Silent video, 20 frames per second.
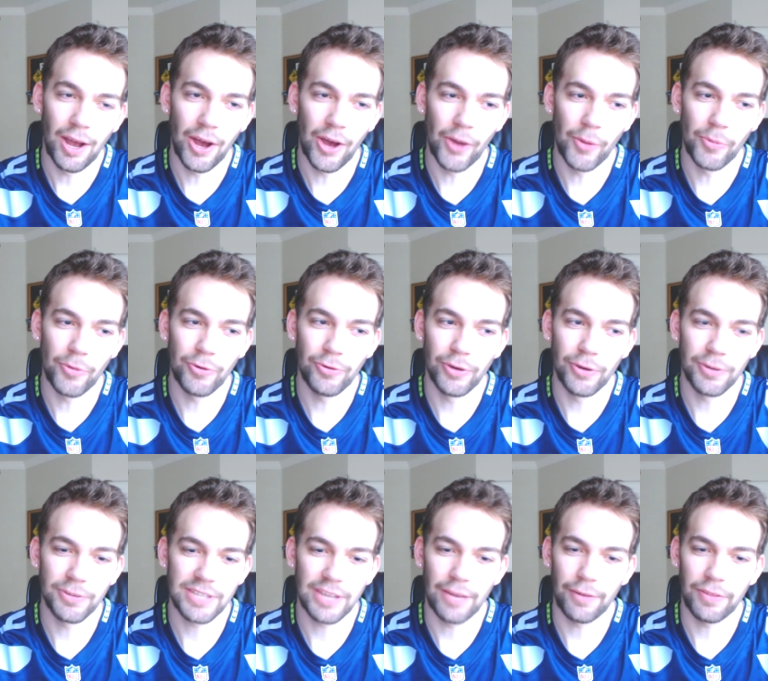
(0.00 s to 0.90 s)
Who
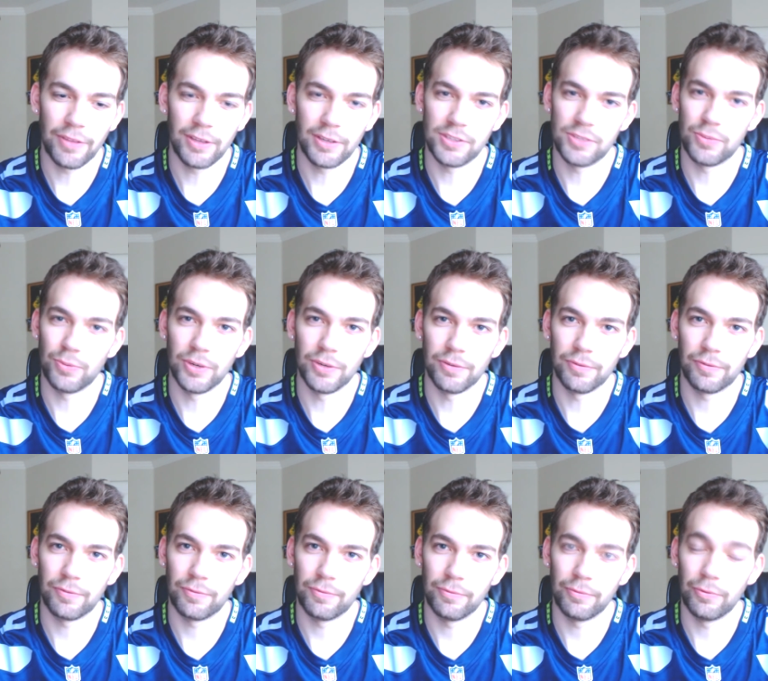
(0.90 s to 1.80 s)
knows how things would
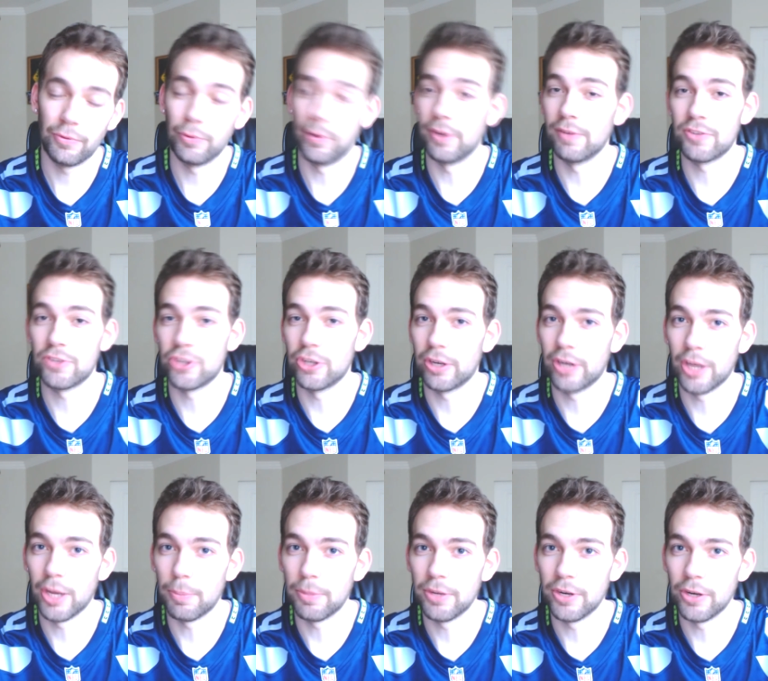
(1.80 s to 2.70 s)
have
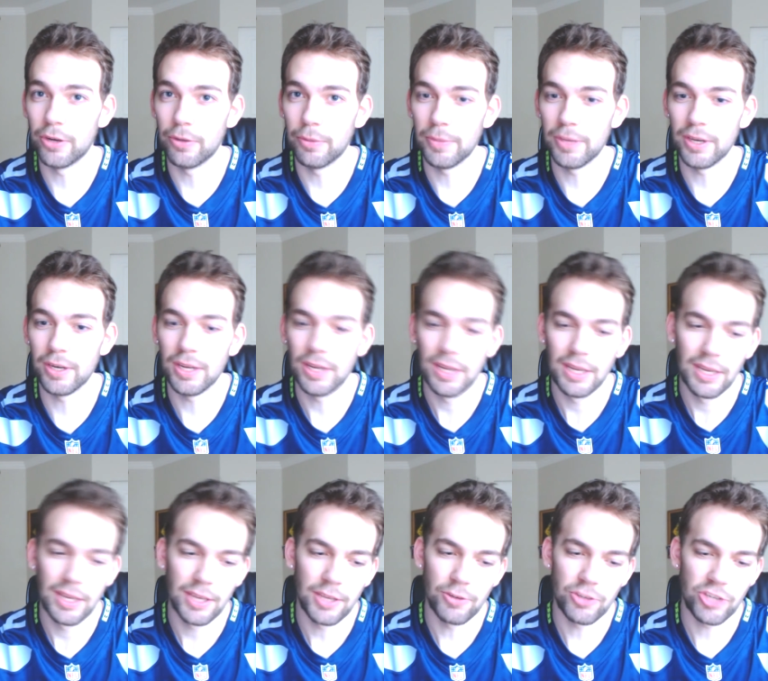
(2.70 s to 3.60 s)
shook up? I mean,
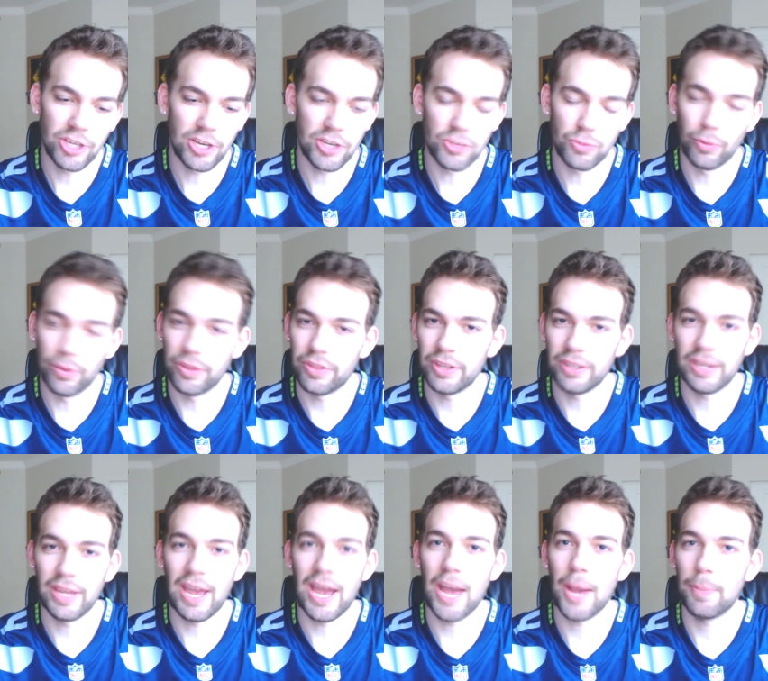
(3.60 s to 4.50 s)
you change one
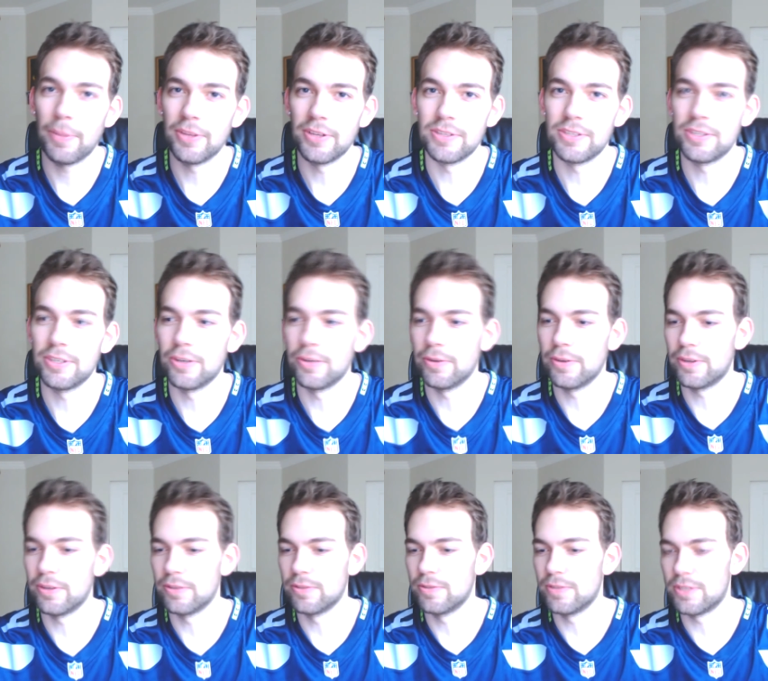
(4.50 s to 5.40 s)
thing that happens,
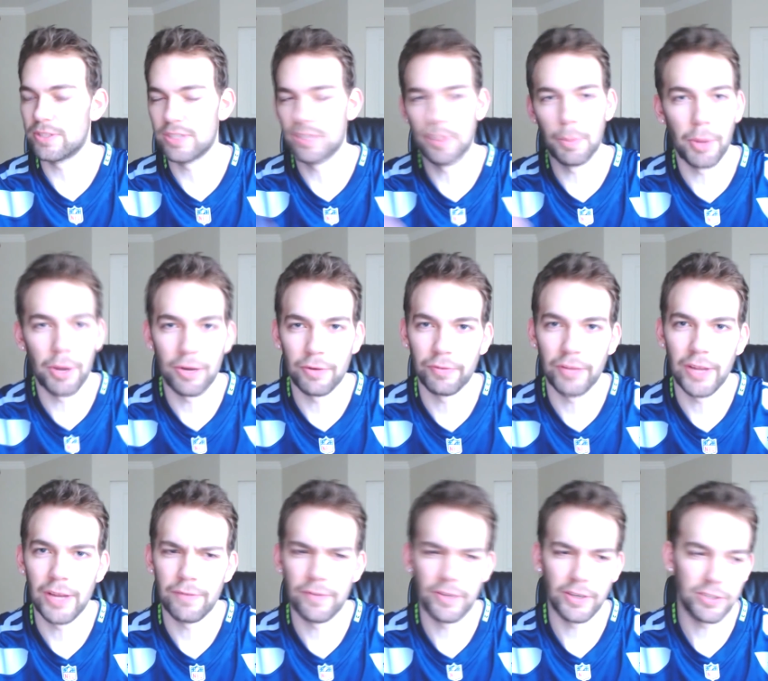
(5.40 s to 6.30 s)
it's the
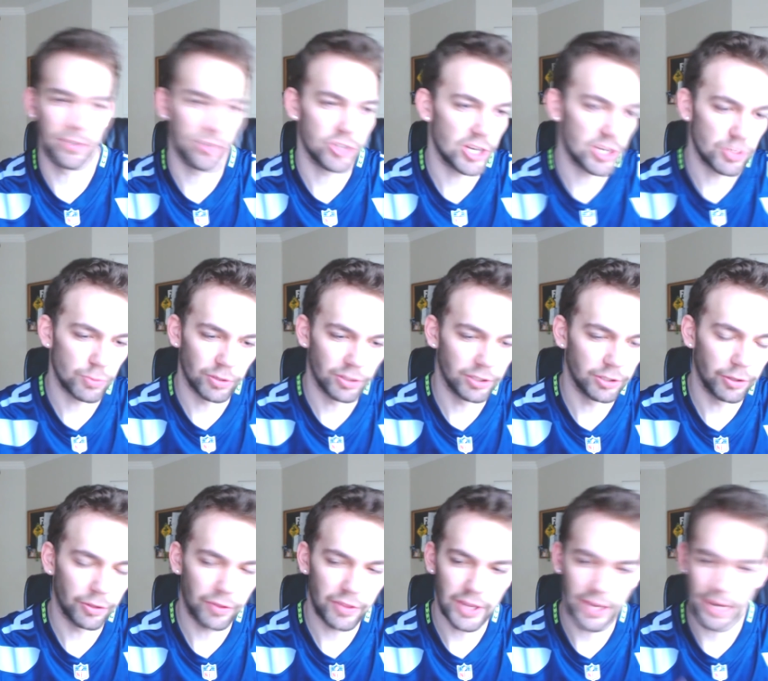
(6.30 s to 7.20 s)
butterfly effect. You change one
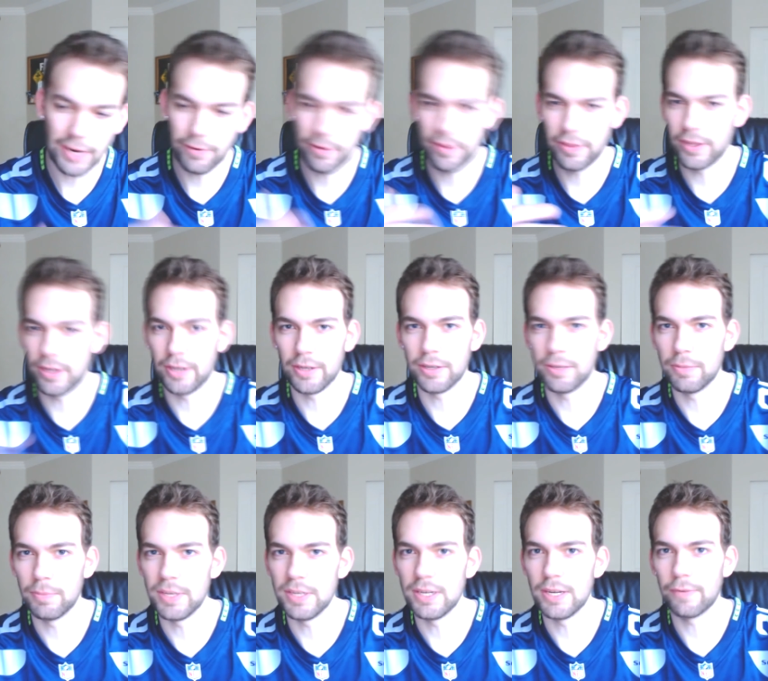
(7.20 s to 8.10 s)
little thing, everything
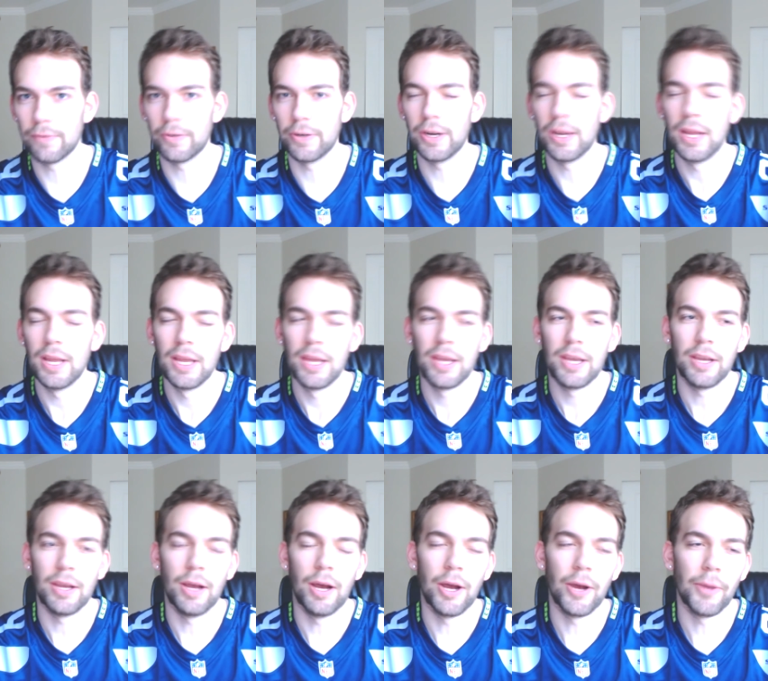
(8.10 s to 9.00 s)
can be different
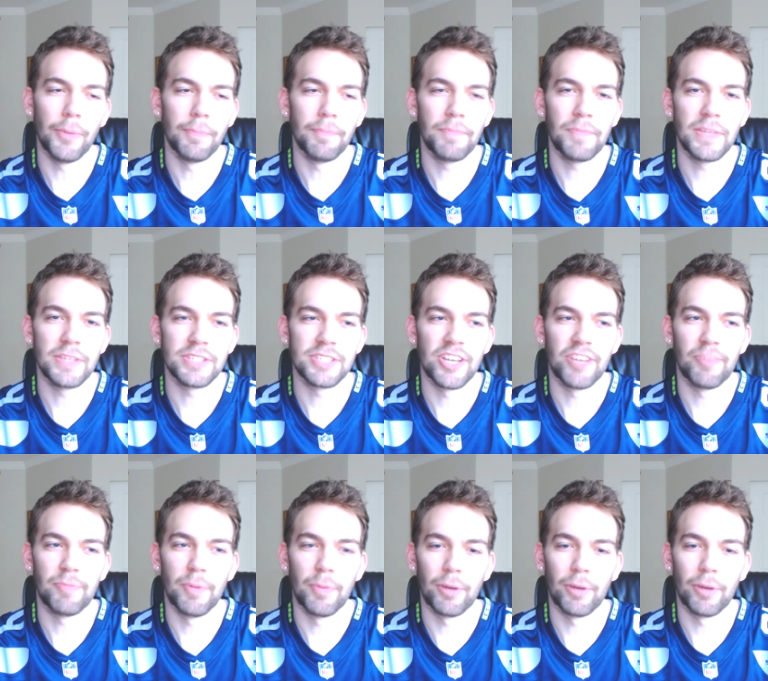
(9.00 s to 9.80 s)
and stuff.